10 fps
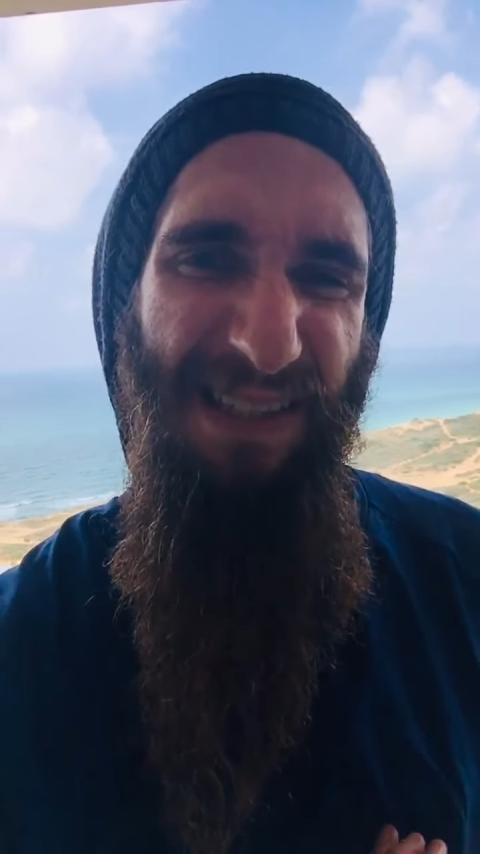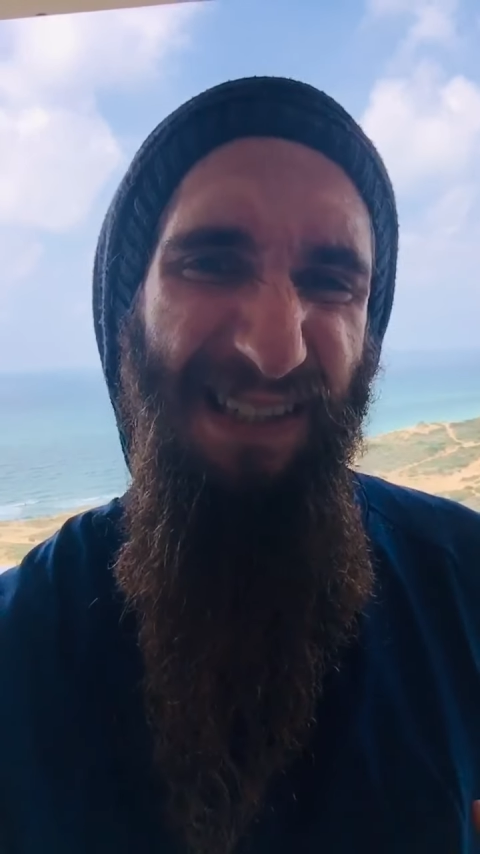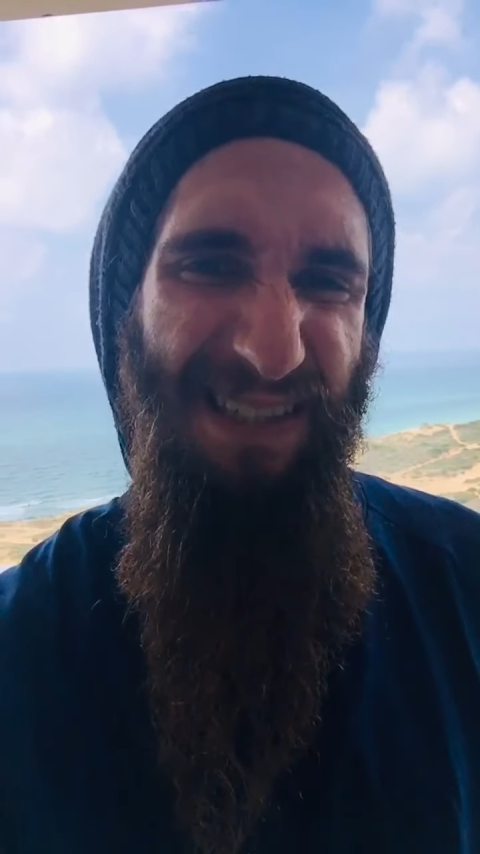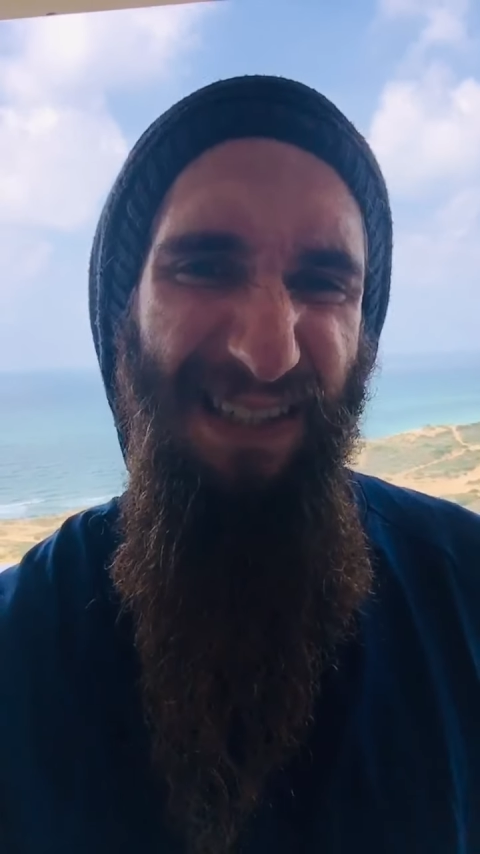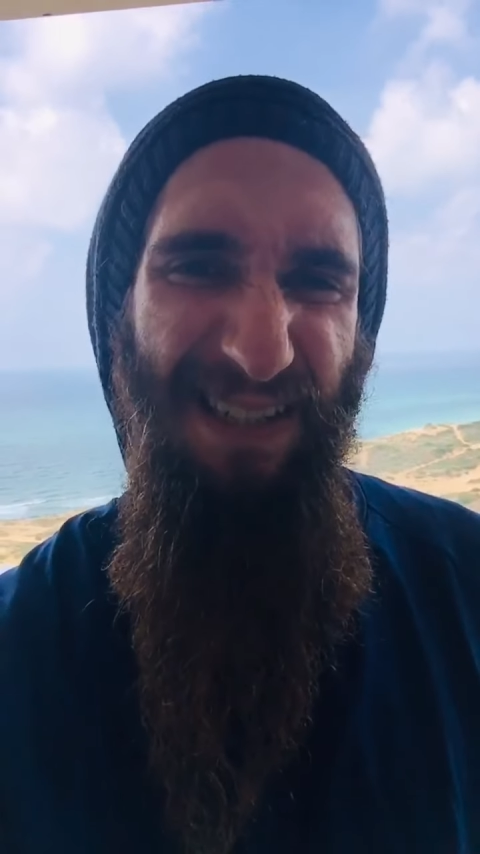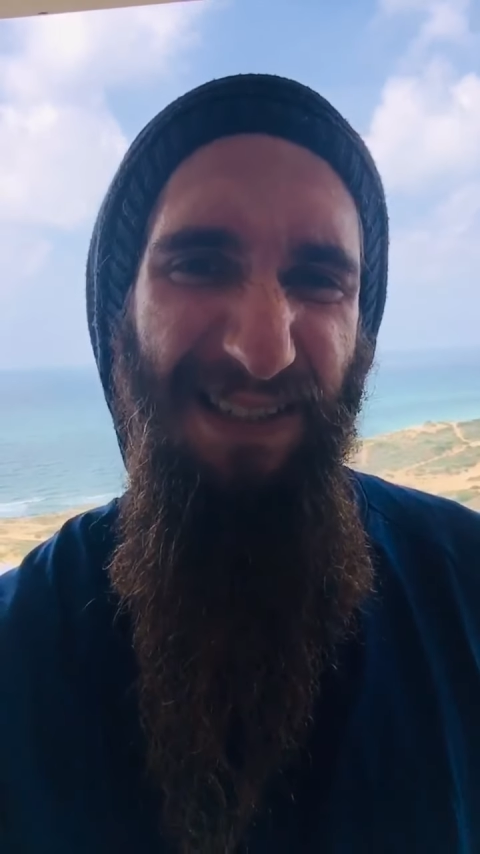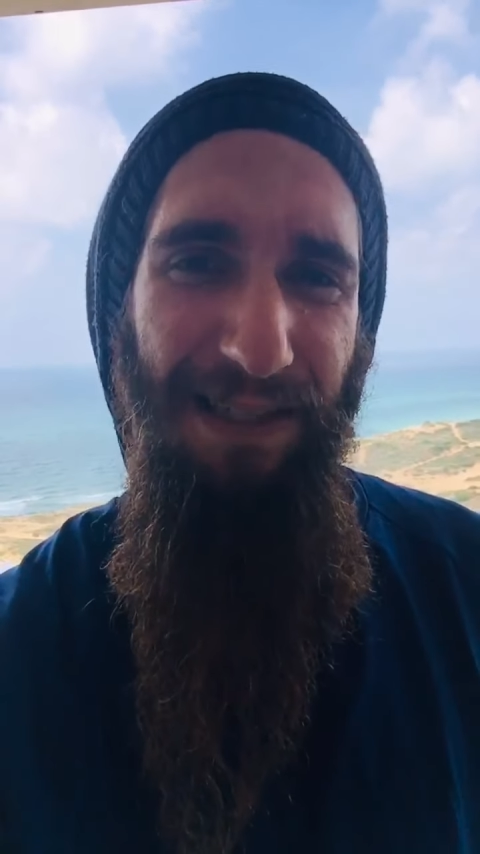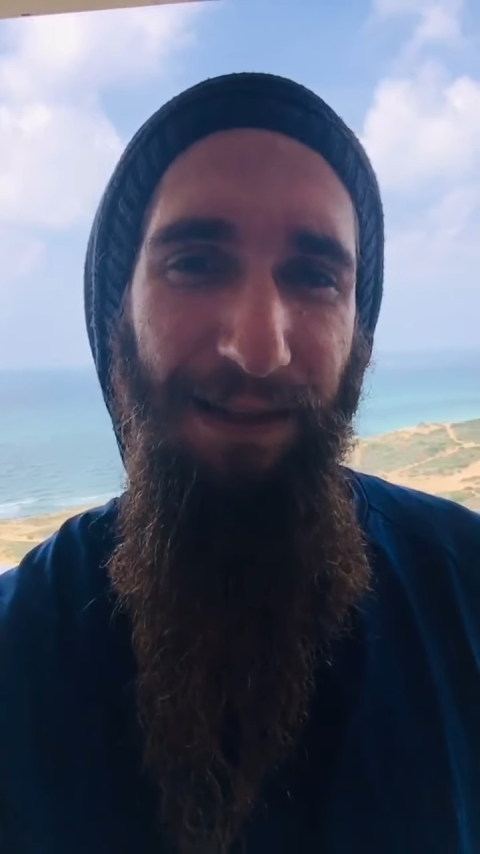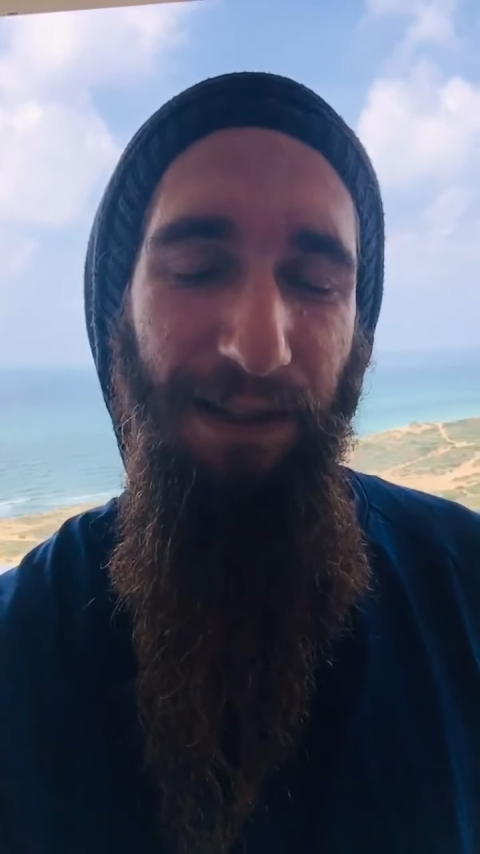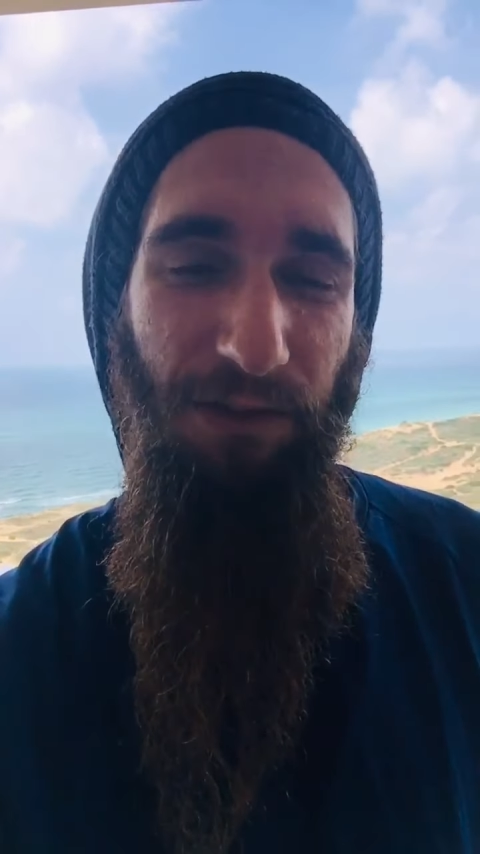
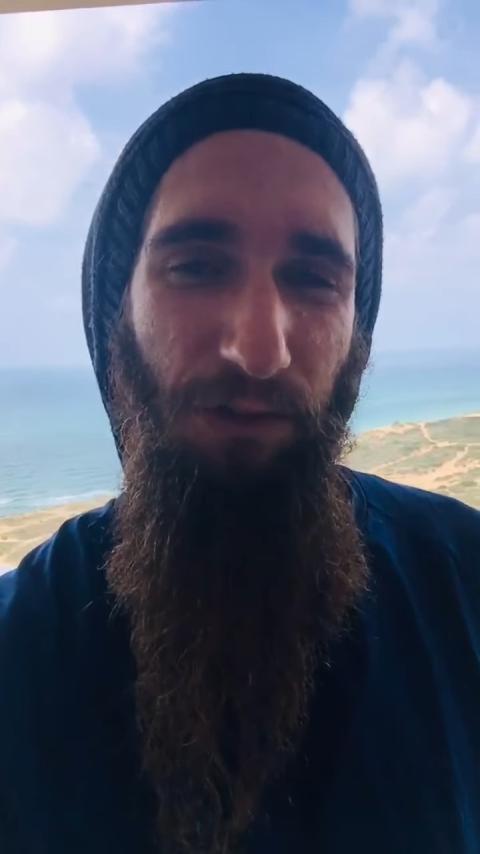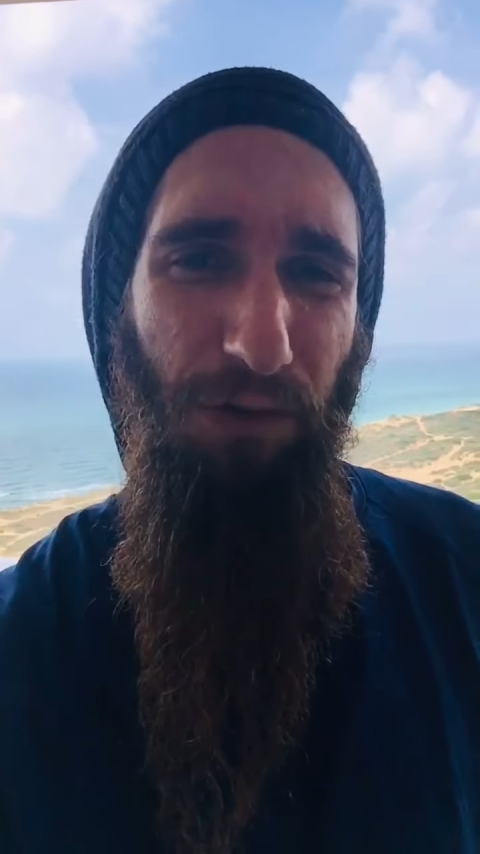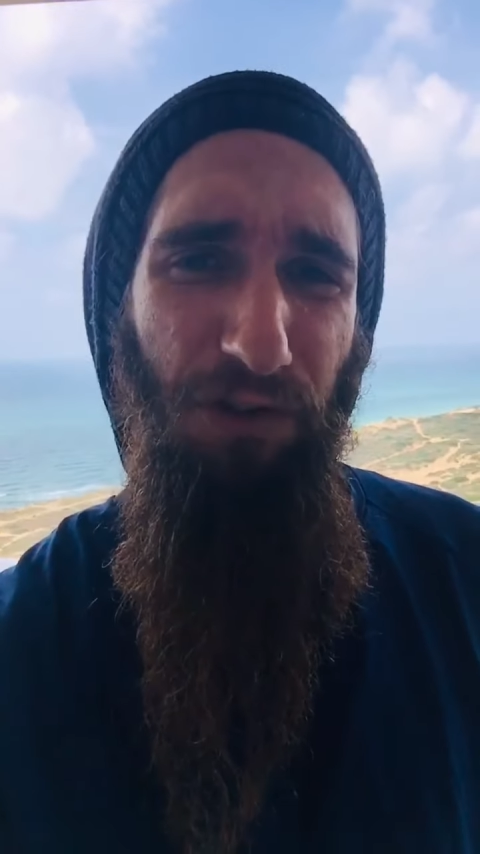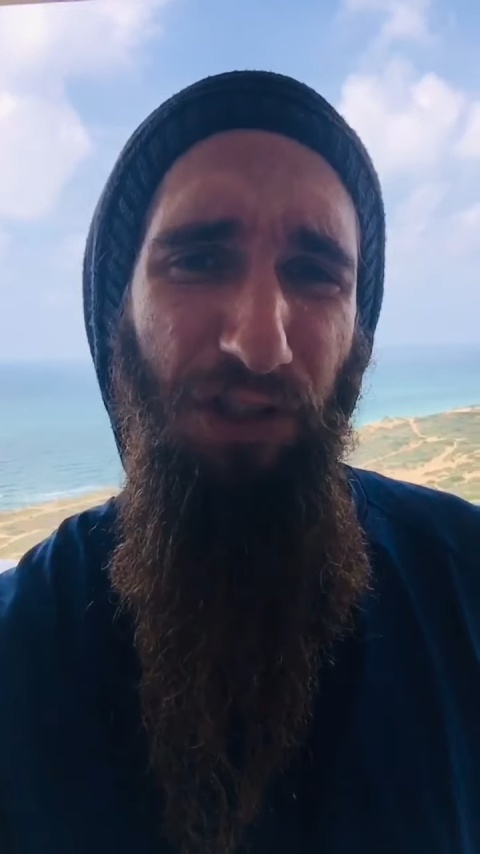disgusting things to her.